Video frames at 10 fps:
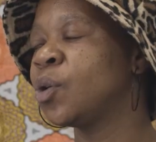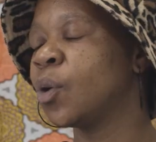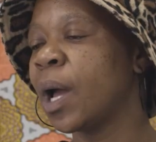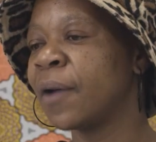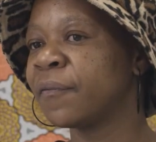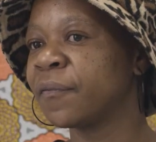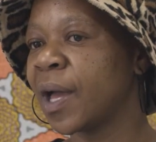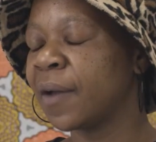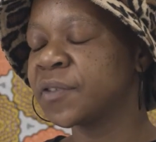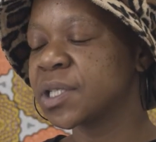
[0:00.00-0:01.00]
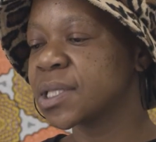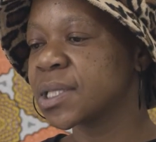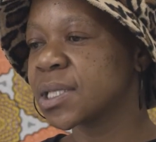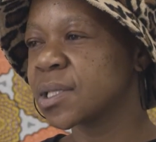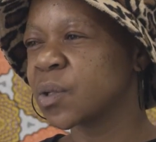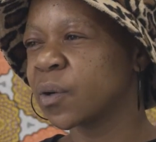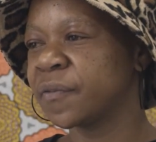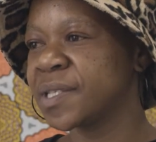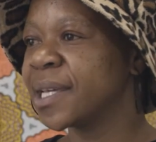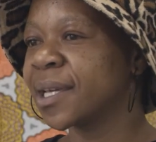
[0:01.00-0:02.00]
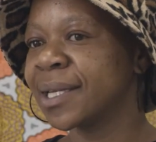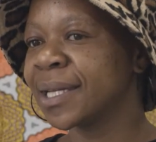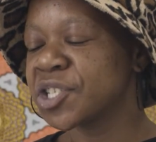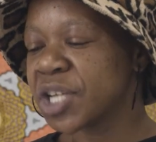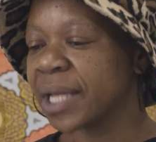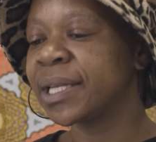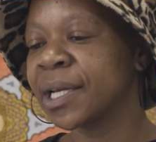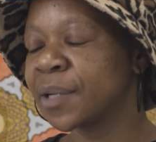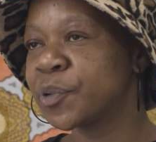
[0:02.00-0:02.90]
You know, I've just sort of taken like a childlike